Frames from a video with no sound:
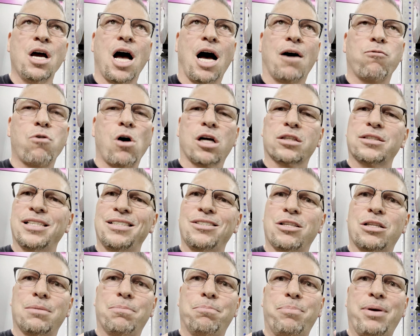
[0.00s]
I've walked
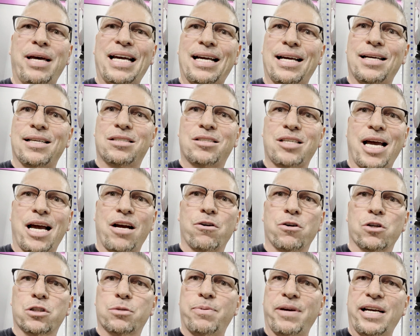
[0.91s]
into the biggest
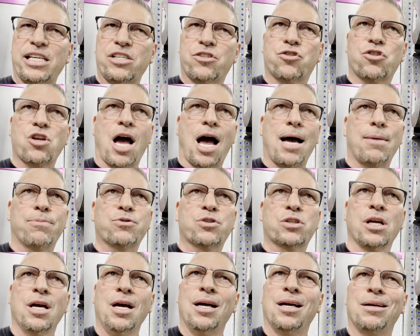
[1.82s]
aerospace
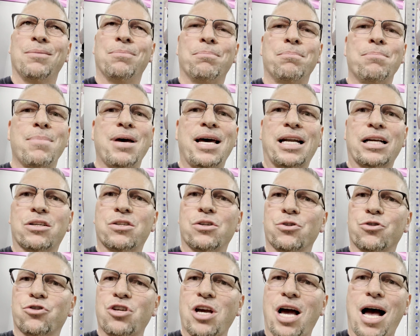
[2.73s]
shops,
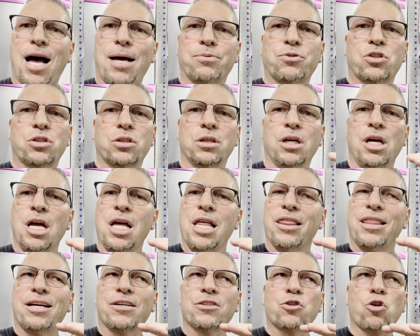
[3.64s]
medical shops.
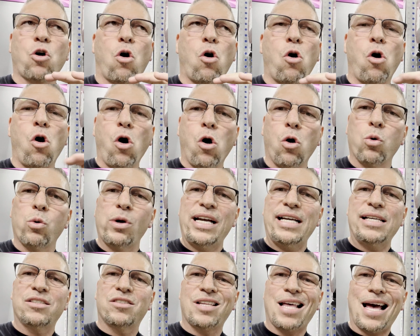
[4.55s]
There's
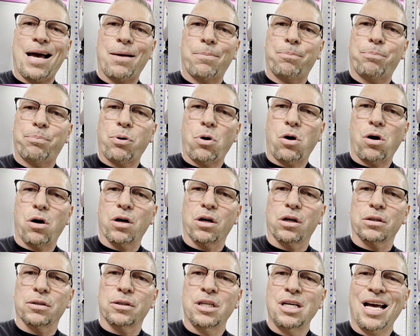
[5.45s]
always that
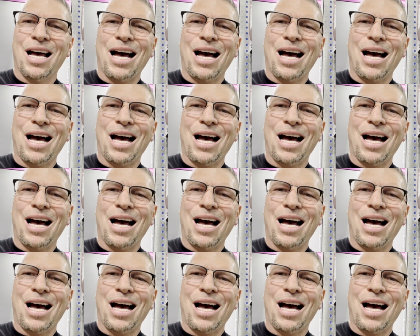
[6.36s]
part.